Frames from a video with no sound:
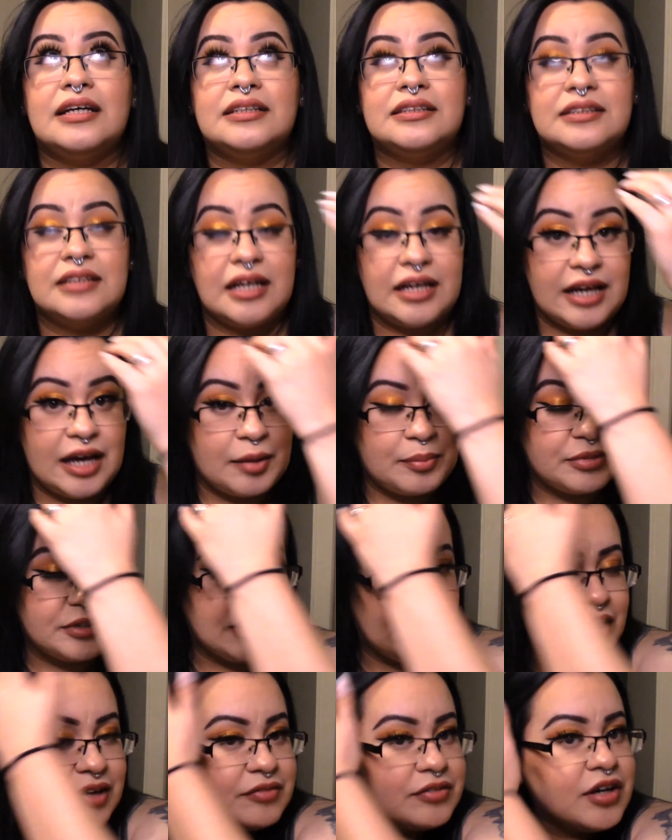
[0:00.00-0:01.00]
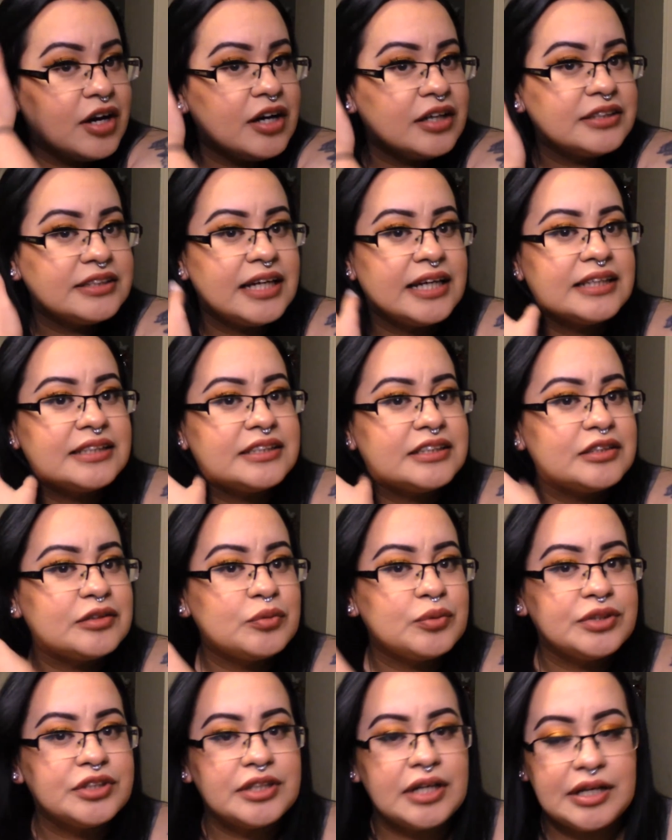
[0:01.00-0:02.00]
I happen to have contacts in,
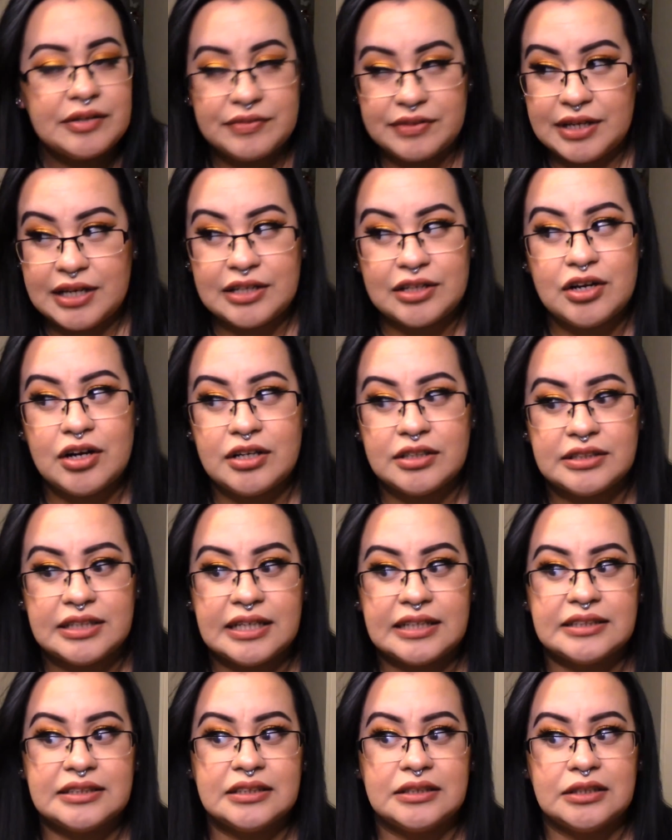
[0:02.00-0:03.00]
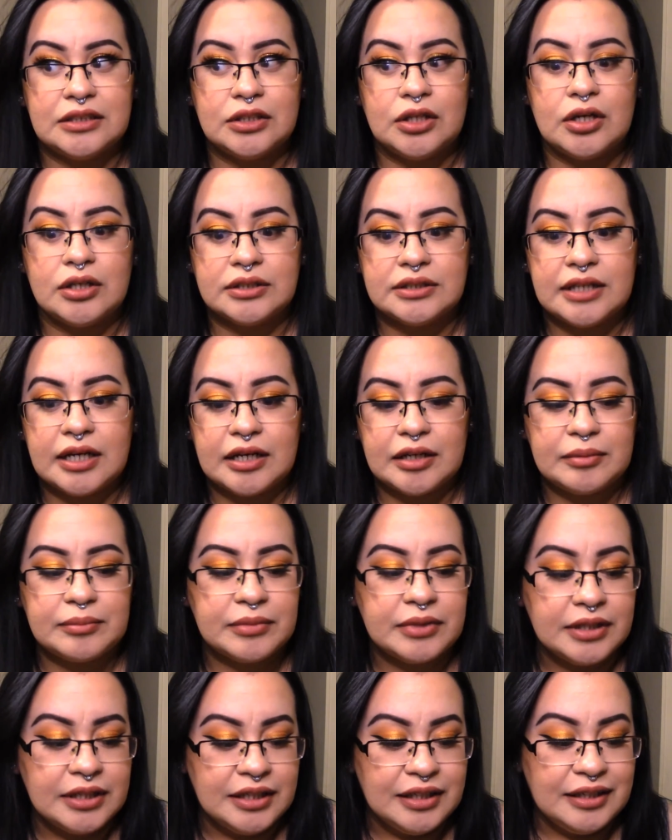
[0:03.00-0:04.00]
which I haven't had contacts in a long time.
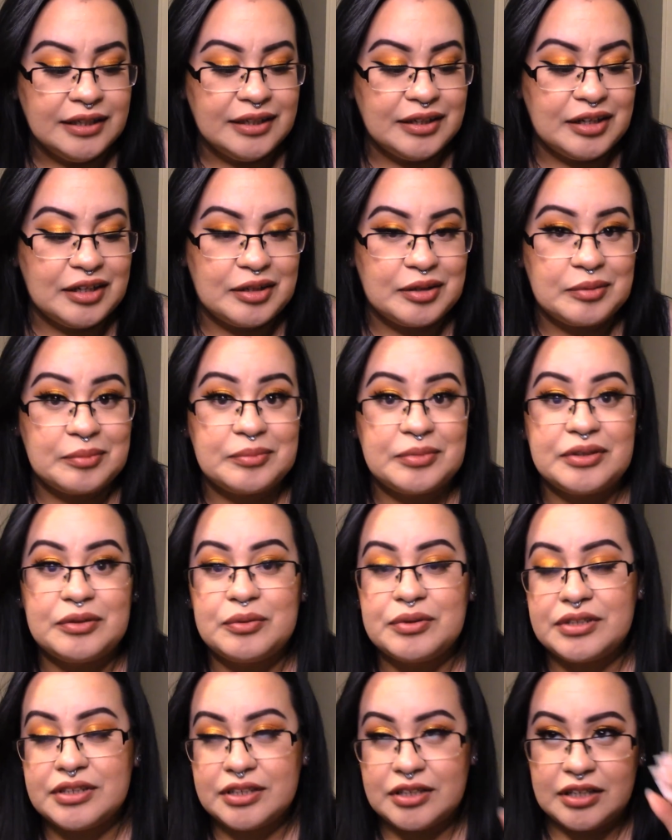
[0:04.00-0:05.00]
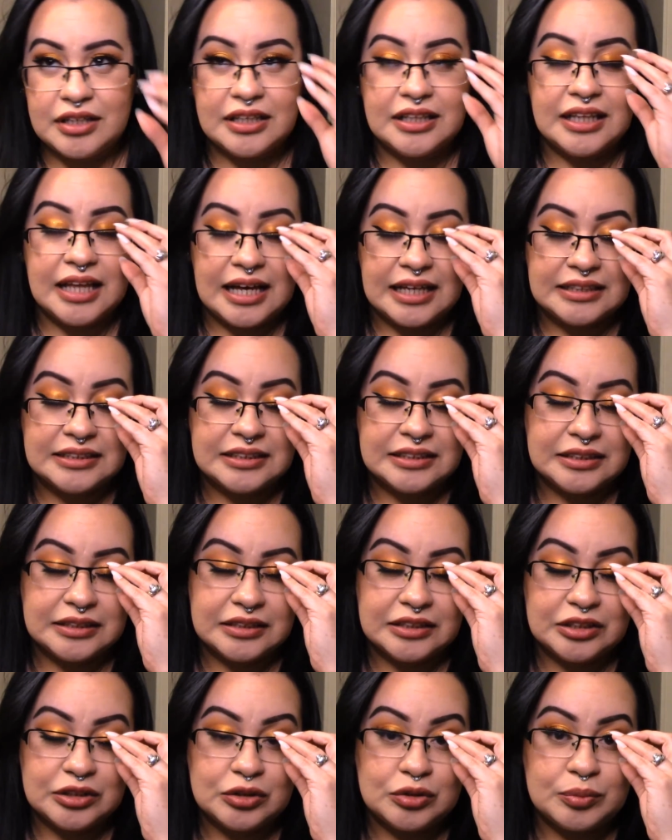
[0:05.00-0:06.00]
But with glasses,
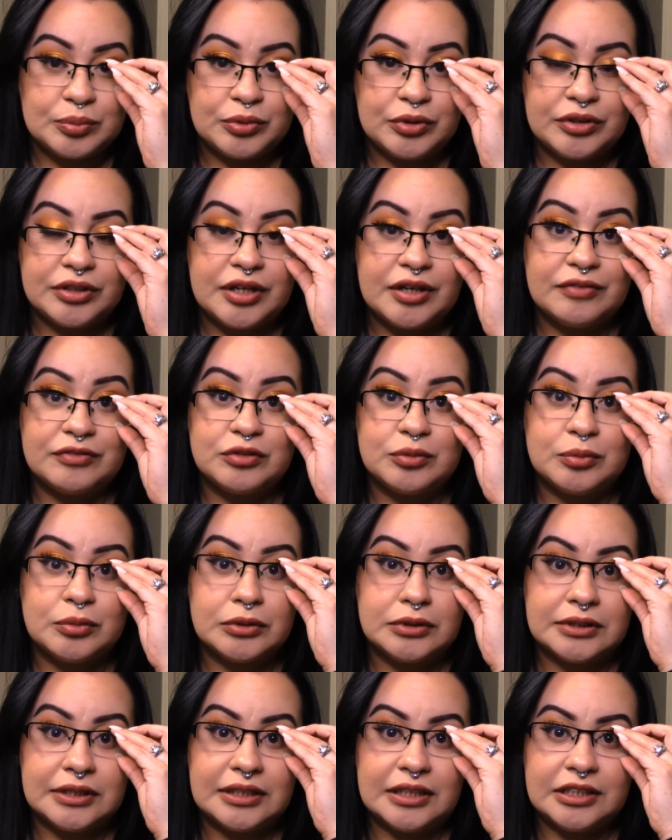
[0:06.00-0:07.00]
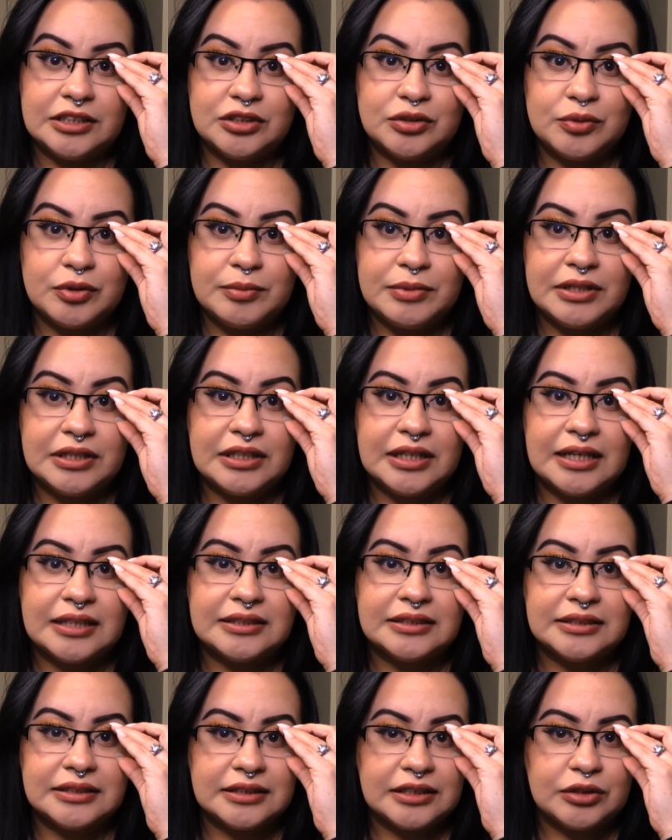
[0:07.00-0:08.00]
it's super uncomfortable because I like to wear my
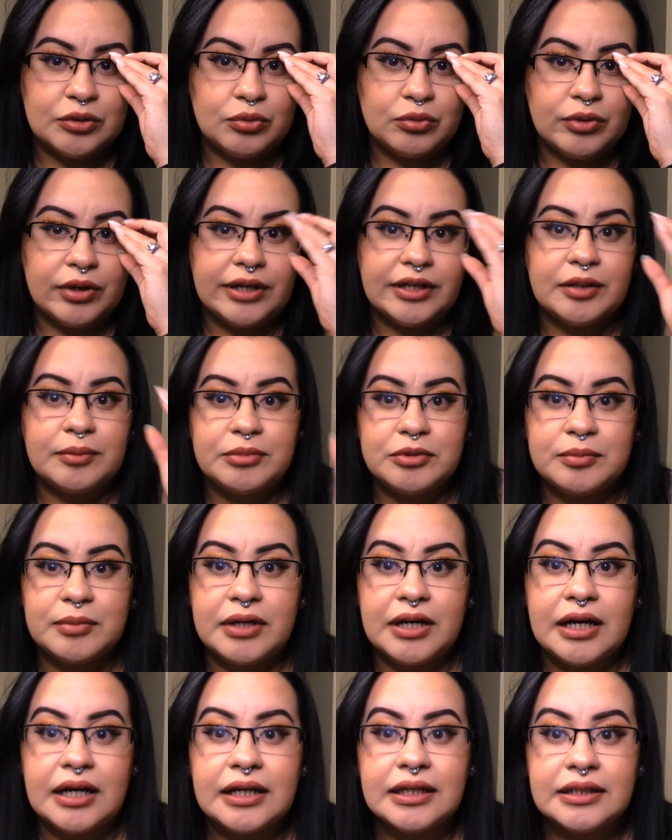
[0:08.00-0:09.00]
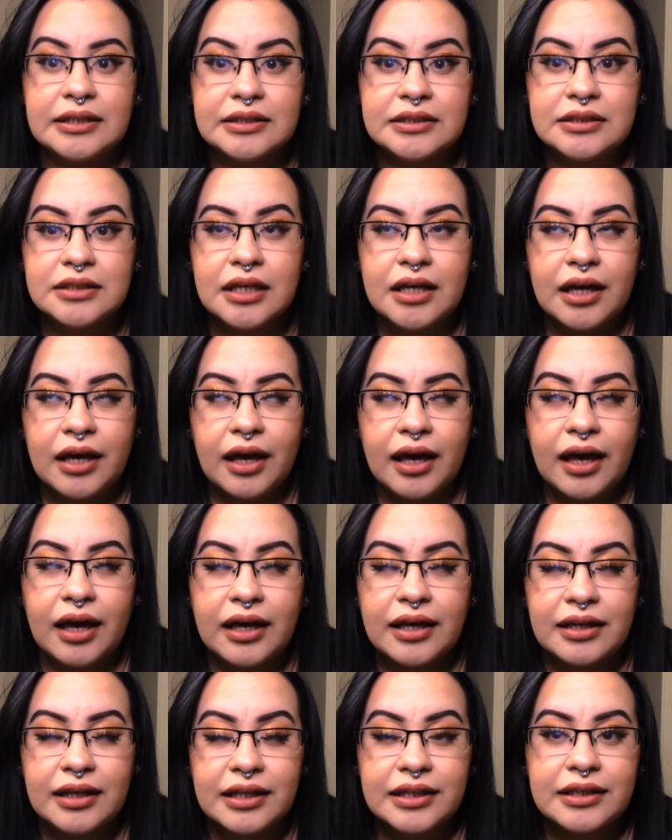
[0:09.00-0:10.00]
glasses like right up to my eyes,
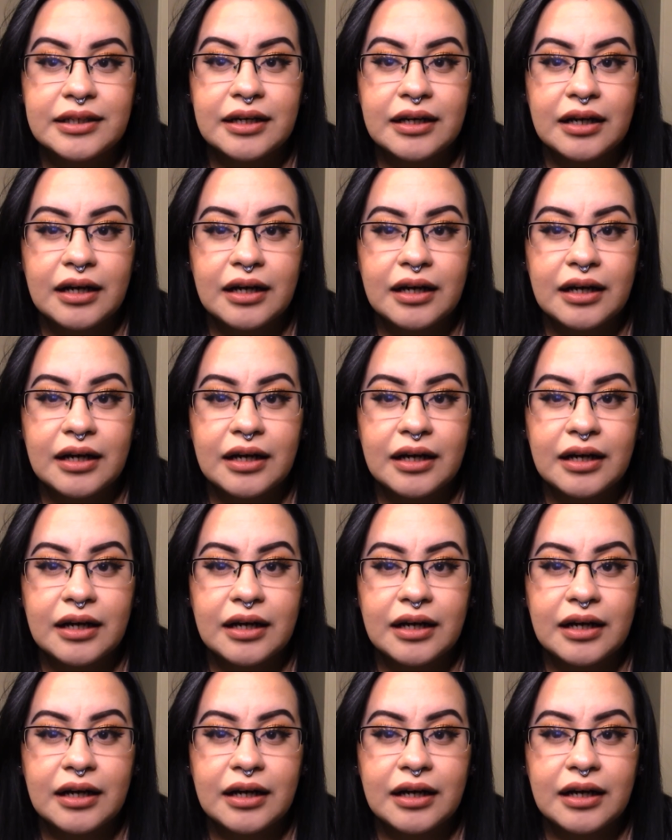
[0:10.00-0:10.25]
and like,